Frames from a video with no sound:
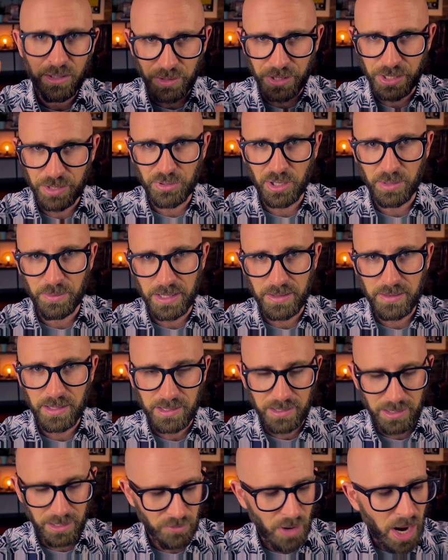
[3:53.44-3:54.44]
what you're probably
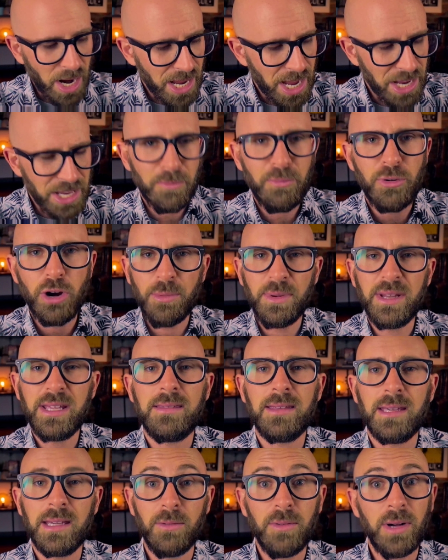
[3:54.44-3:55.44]
thinking. Right now you're probably
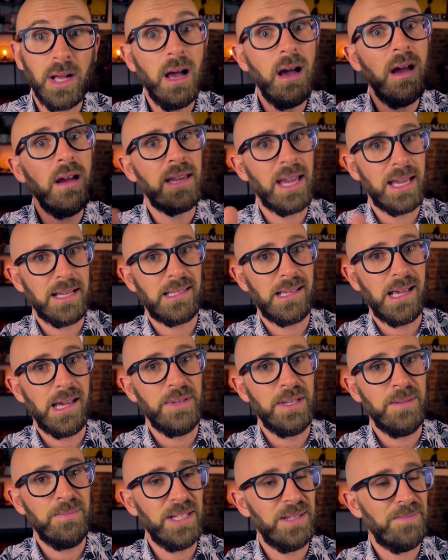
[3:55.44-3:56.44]
thinking, well, okay,
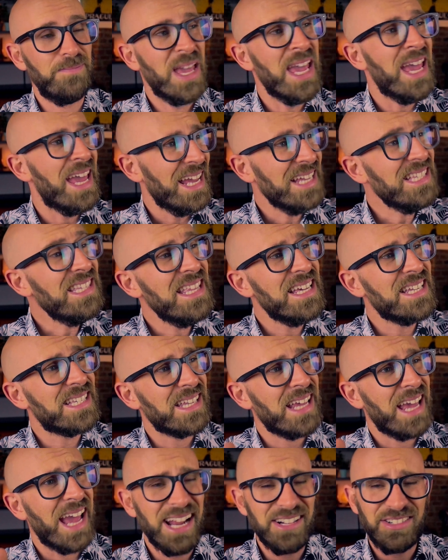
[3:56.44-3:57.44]
Simon, but isn't
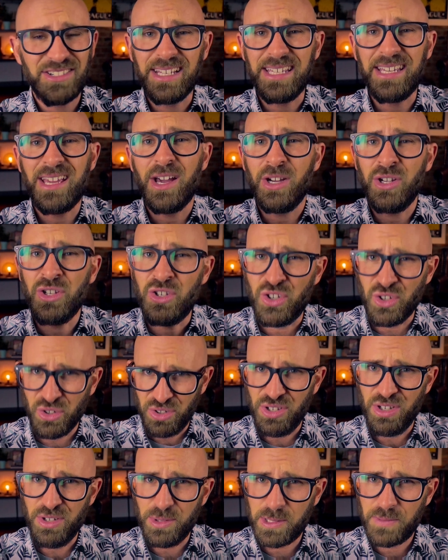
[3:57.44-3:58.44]
this actually good
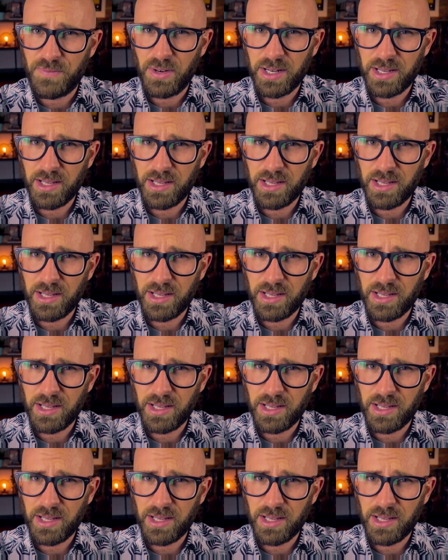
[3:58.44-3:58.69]
news for a